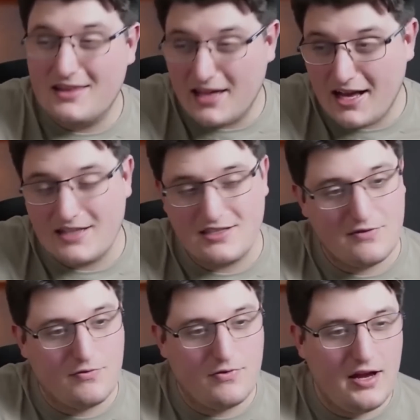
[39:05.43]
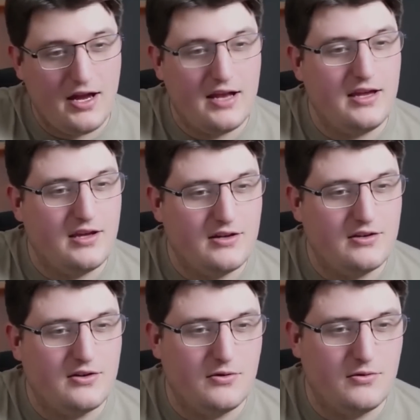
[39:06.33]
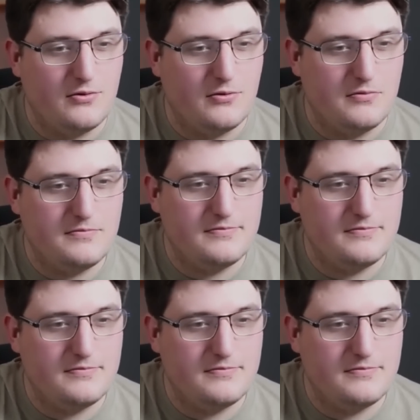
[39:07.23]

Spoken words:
That's a really good call.